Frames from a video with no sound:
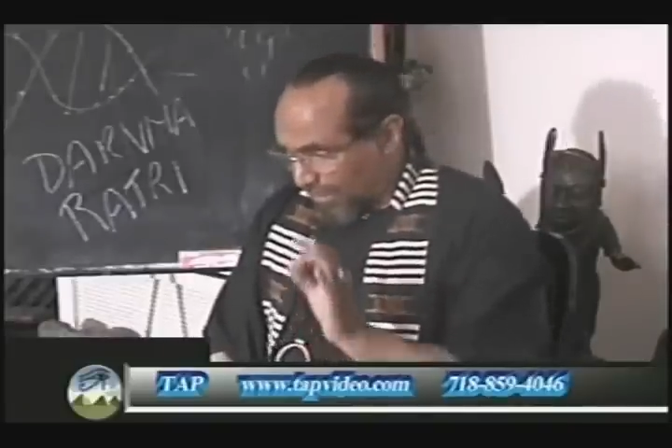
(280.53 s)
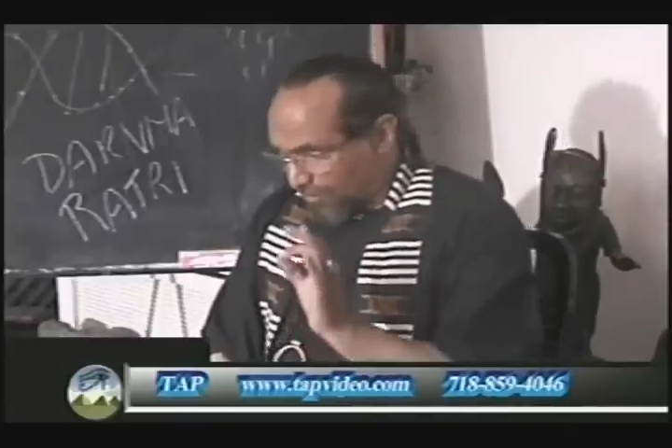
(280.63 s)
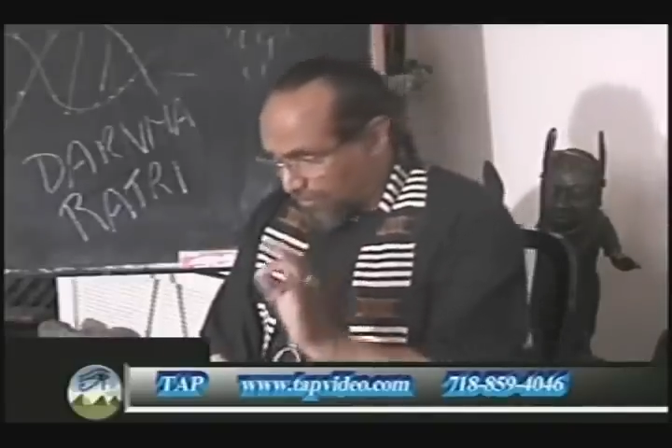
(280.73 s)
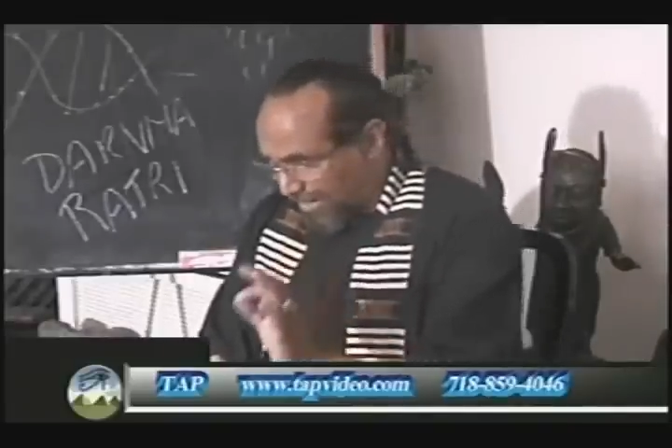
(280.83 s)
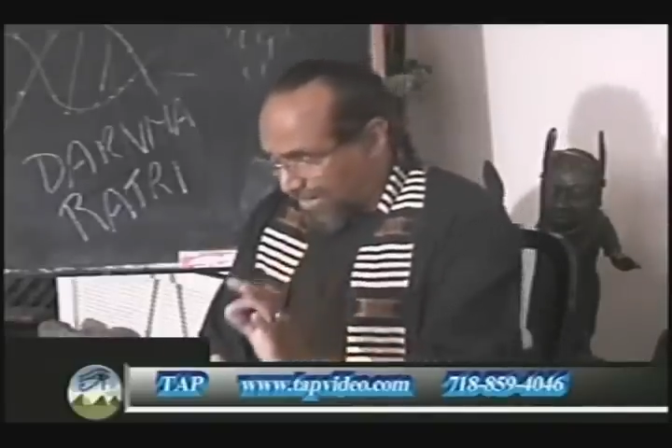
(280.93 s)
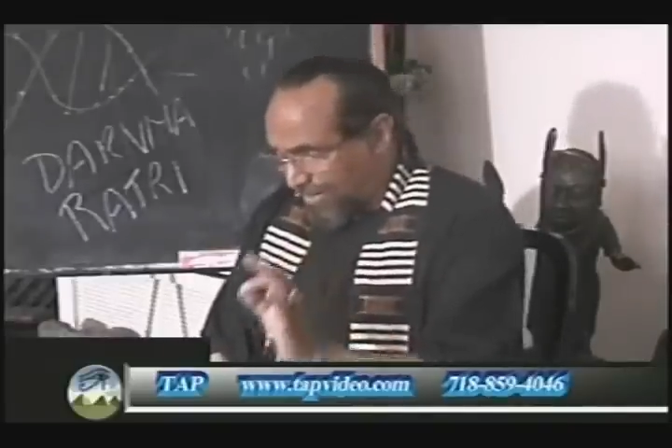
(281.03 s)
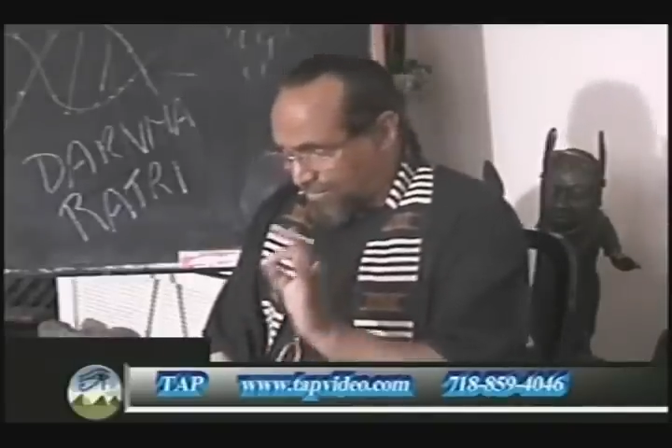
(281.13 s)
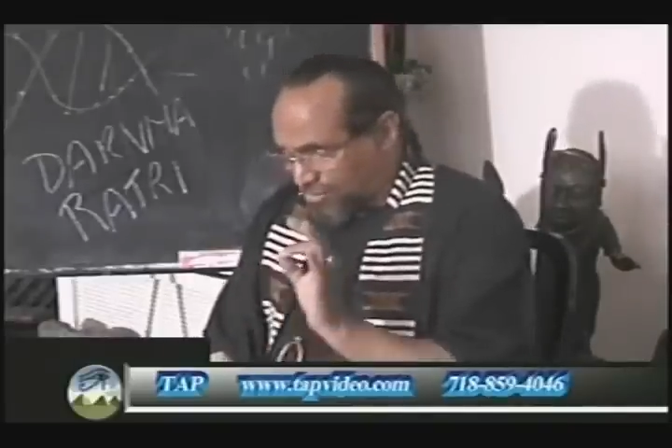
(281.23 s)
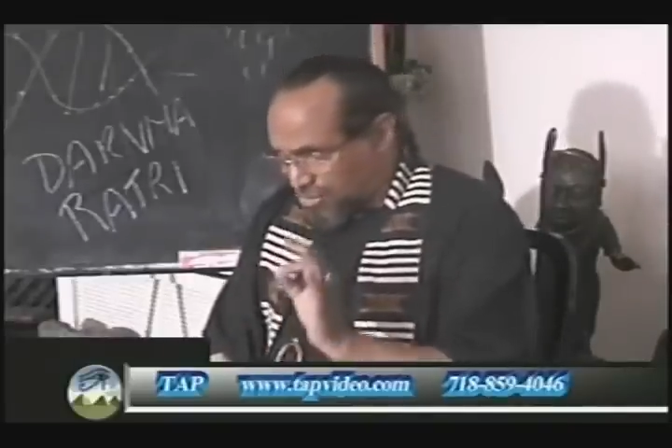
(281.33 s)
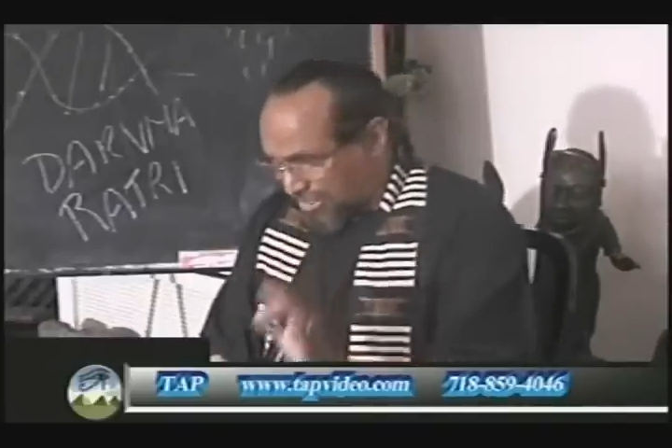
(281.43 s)
Man
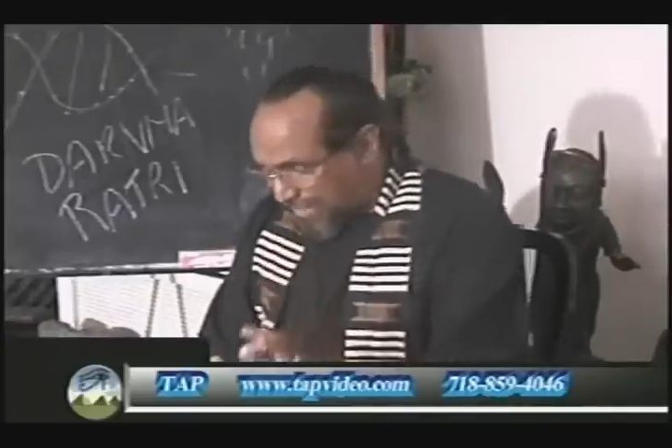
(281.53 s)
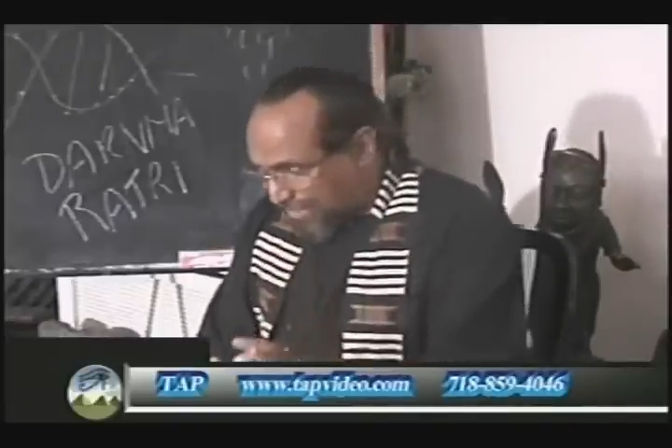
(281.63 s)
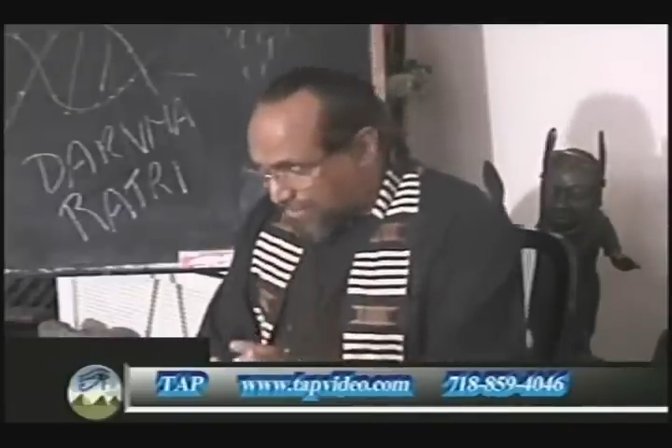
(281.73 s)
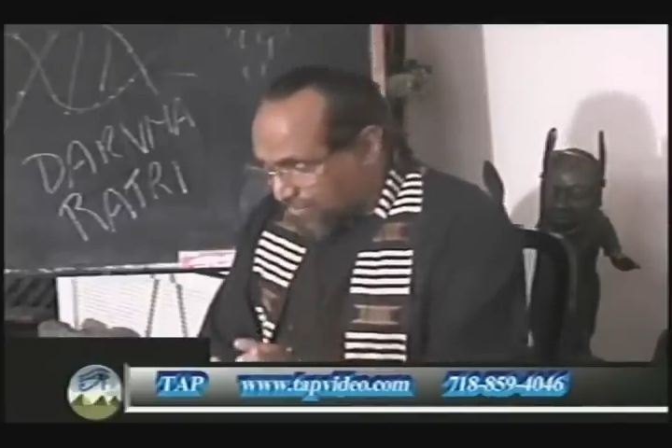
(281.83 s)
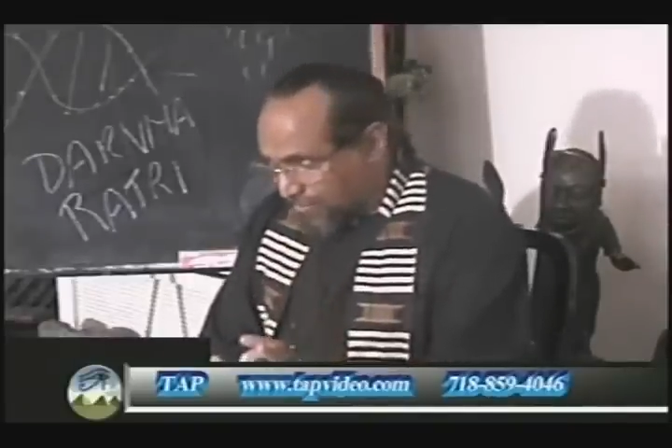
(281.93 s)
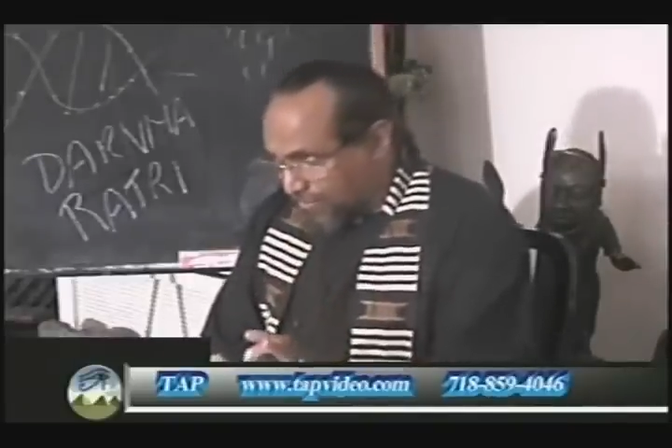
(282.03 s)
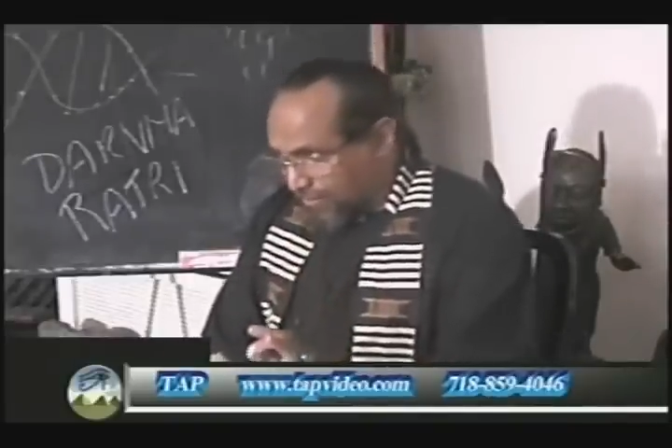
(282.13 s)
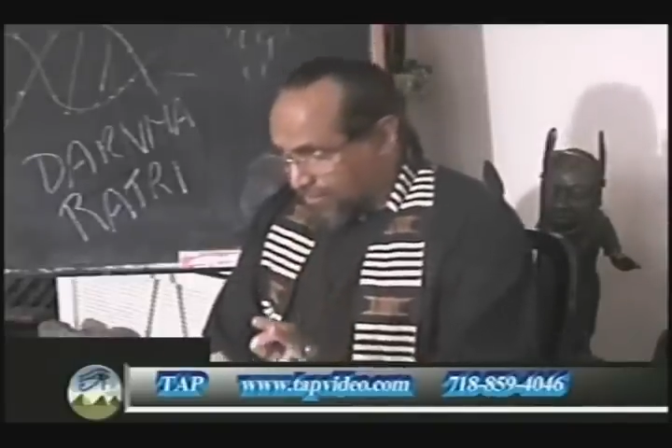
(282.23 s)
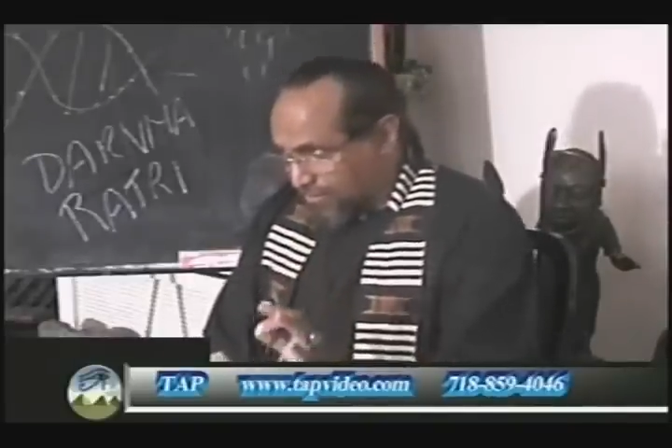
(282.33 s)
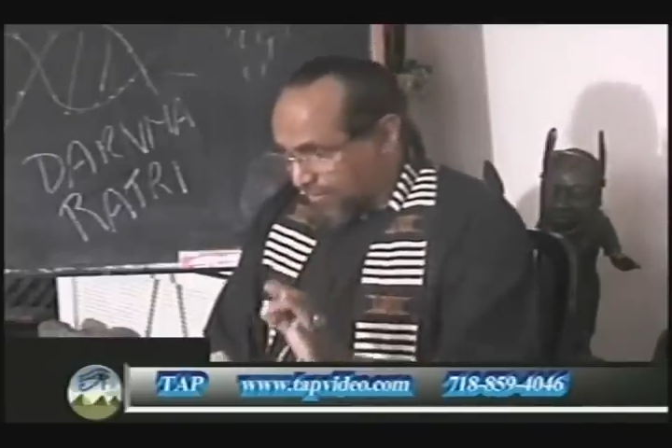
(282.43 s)
is chained
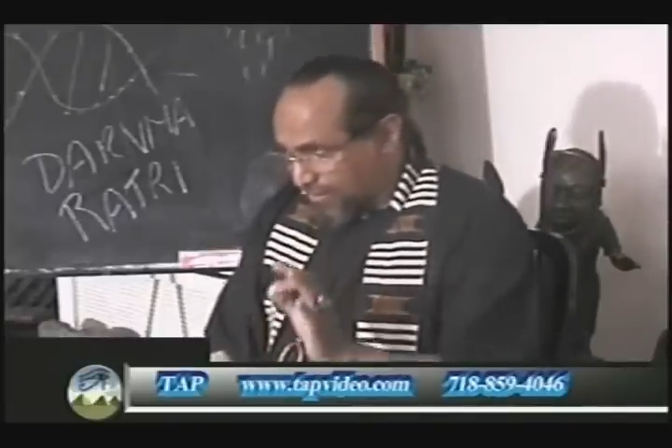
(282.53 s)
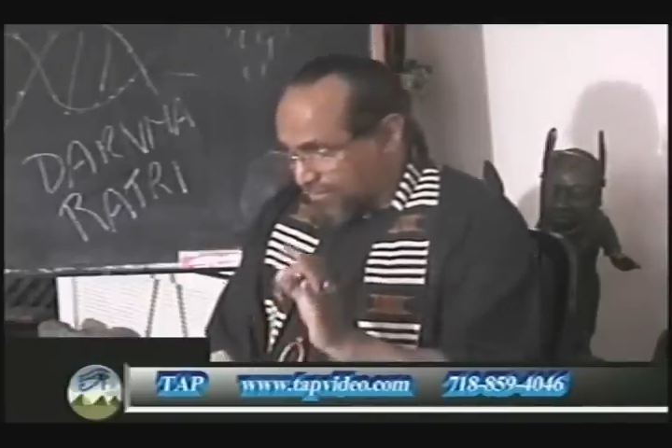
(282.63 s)
to his